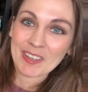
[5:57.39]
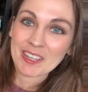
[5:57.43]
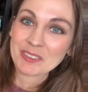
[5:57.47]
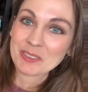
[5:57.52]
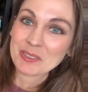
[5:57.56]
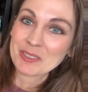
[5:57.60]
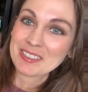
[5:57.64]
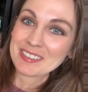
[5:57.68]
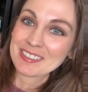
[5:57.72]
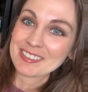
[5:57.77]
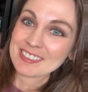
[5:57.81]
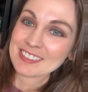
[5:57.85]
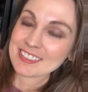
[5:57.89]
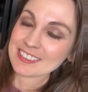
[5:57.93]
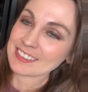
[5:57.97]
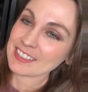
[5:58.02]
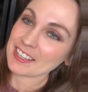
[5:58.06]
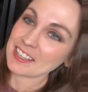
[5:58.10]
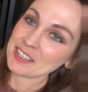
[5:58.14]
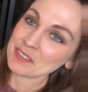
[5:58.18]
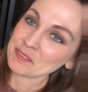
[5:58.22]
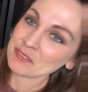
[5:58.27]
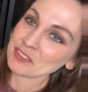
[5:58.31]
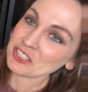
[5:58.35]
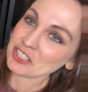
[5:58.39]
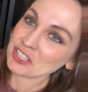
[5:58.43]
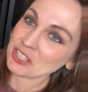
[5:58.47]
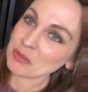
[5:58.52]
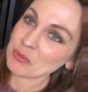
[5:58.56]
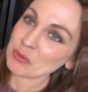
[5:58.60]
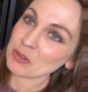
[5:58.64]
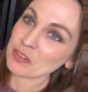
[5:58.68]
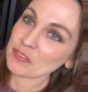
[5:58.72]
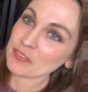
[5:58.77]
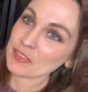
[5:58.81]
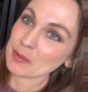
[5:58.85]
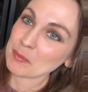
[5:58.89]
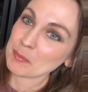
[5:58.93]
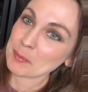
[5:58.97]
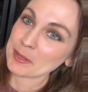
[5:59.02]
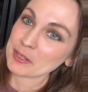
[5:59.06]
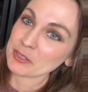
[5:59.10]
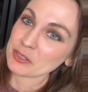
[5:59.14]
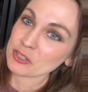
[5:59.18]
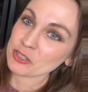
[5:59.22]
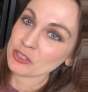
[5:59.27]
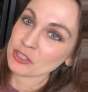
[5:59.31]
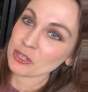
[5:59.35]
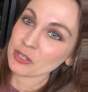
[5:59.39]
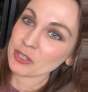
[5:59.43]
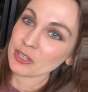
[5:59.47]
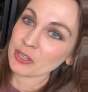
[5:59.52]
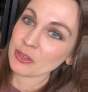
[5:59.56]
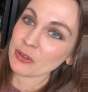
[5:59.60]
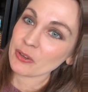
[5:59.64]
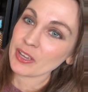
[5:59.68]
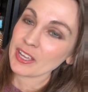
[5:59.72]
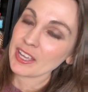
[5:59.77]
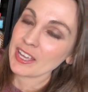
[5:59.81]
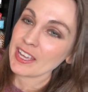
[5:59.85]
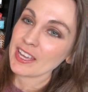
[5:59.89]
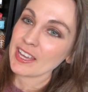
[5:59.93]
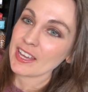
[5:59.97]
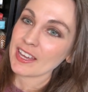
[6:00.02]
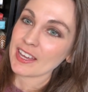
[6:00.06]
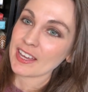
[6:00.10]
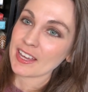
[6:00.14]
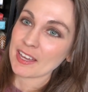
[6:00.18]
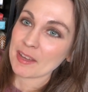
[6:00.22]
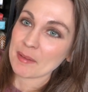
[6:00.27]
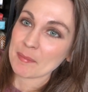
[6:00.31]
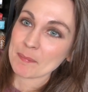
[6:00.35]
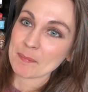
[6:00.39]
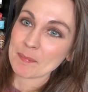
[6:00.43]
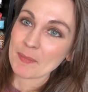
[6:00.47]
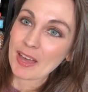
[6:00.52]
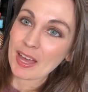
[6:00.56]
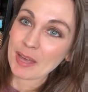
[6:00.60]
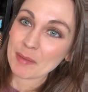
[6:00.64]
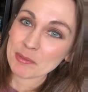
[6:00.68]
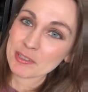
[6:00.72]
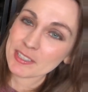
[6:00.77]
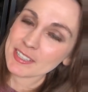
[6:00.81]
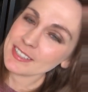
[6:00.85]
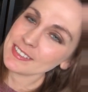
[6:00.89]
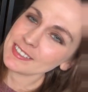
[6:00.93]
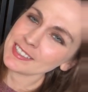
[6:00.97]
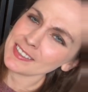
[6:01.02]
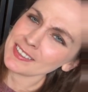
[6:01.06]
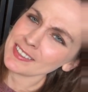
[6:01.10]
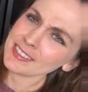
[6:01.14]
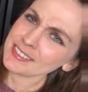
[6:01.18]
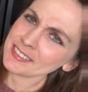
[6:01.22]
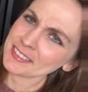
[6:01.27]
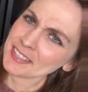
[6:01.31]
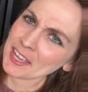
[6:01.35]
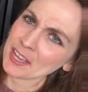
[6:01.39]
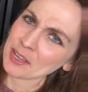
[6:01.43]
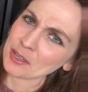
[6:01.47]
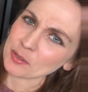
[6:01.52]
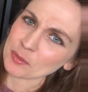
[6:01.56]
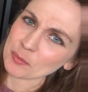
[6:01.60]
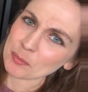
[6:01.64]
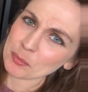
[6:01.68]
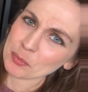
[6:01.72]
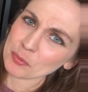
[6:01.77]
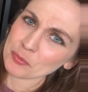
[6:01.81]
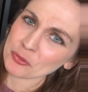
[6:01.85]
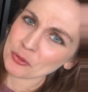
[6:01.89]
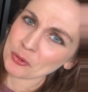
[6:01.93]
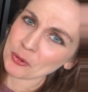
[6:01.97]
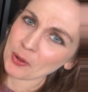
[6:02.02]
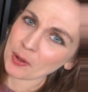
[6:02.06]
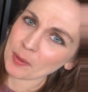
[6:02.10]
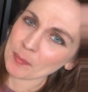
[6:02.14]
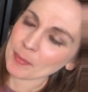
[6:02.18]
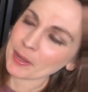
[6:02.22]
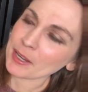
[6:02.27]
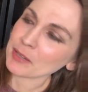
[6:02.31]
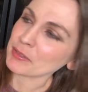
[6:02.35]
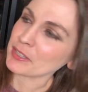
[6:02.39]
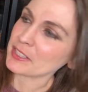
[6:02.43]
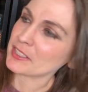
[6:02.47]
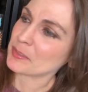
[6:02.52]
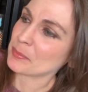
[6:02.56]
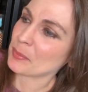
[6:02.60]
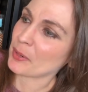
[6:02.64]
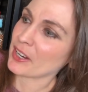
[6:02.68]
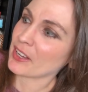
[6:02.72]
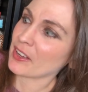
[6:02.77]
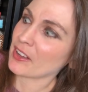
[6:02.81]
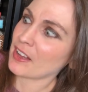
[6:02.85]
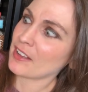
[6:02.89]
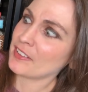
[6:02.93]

So this is the set Virginia Woolf I'm about to show you. Um, I'm gonna set these down before my wrists break